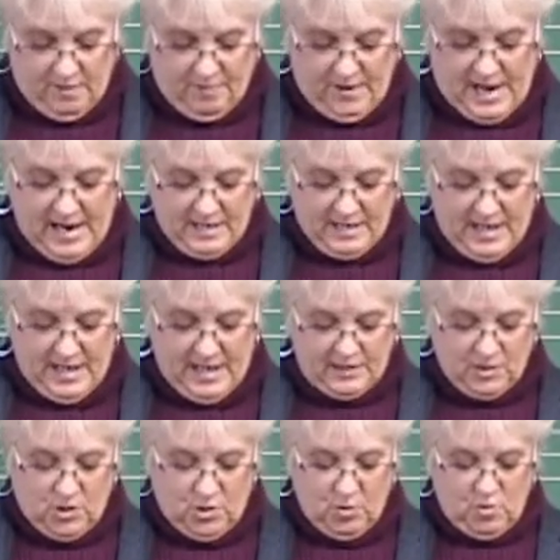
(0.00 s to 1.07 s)
Fat
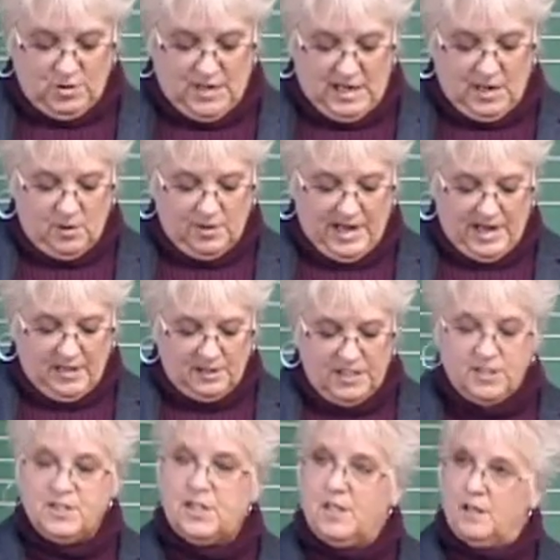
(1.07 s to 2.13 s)
cats go down
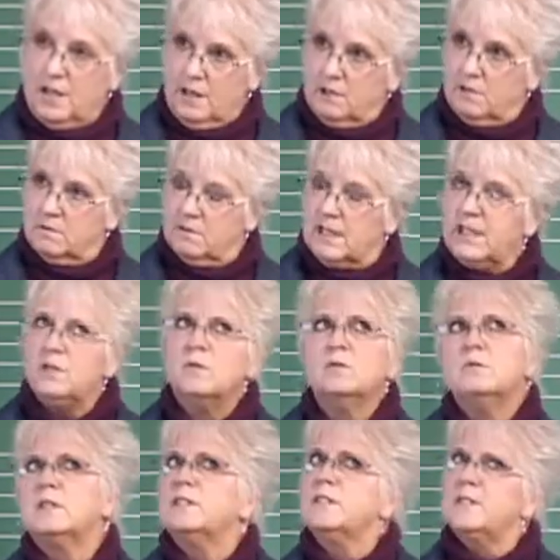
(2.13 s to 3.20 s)
alleys eating. And I go,
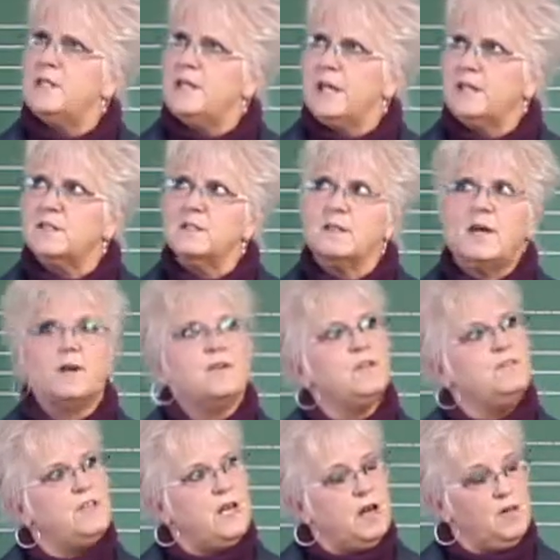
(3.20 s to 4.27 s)
what's the next letter
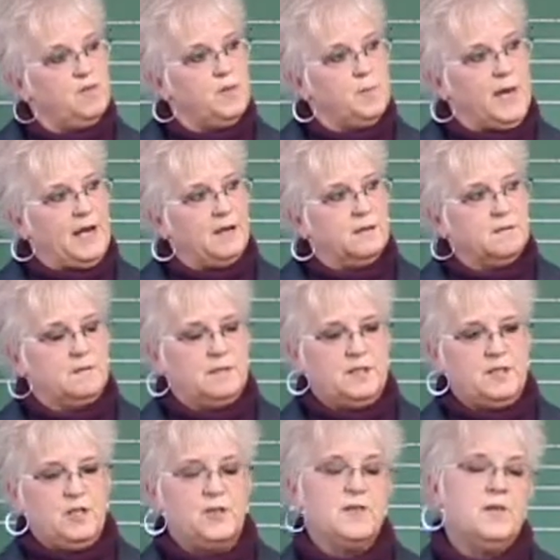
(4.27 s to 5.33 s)
of the alphabet?
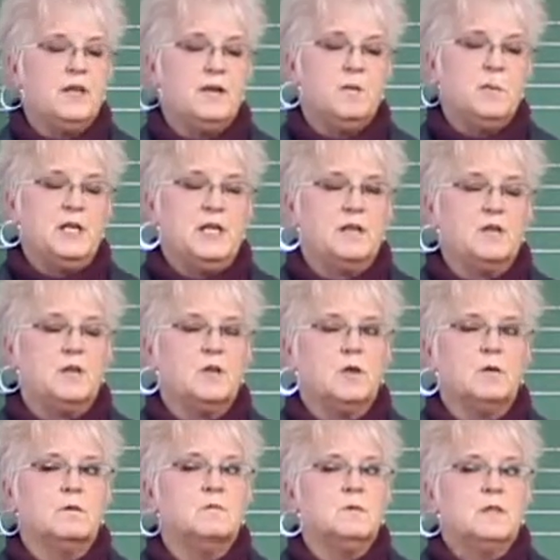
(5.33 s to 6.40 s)
And they'll think a minute and they'll
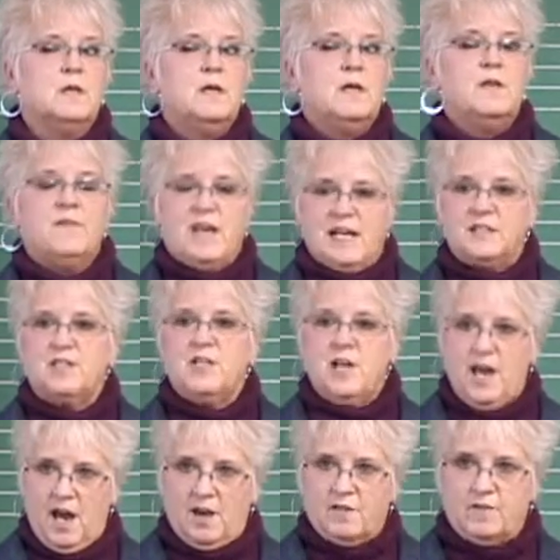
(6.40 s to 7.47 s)
go, that's an
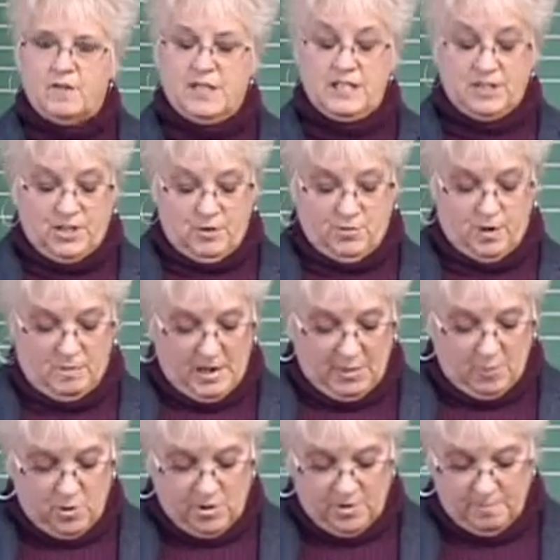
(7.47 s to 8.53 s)
F. And I said,
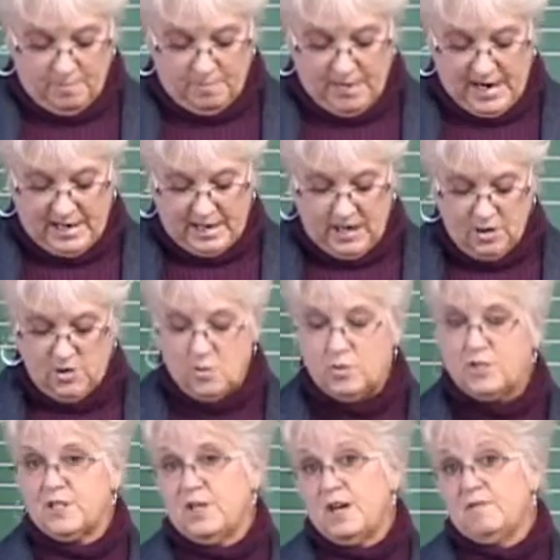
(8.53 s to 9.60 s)
remember, back here there
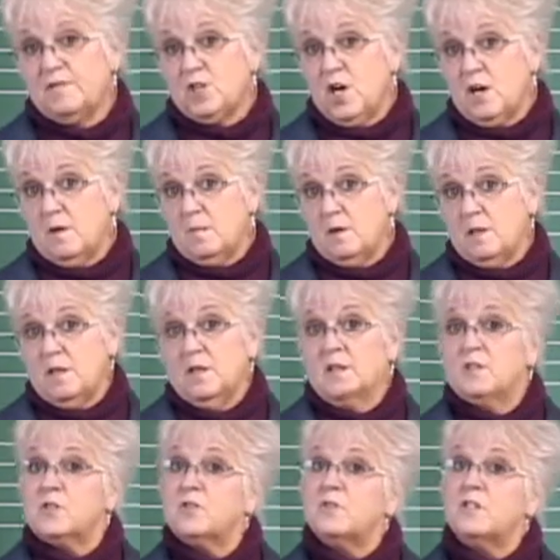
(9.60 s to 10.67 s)
was an F sharp,
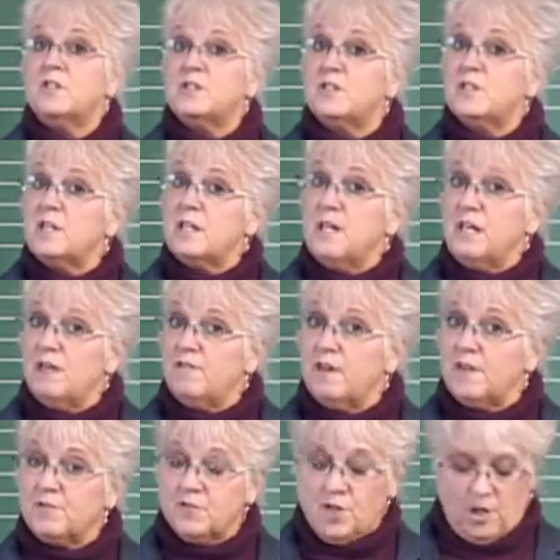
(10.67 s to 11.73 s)
so this is the key of
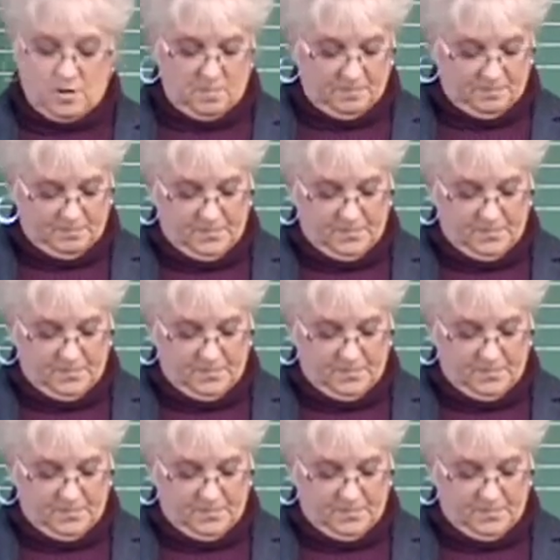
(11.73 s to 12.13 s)
F sharp.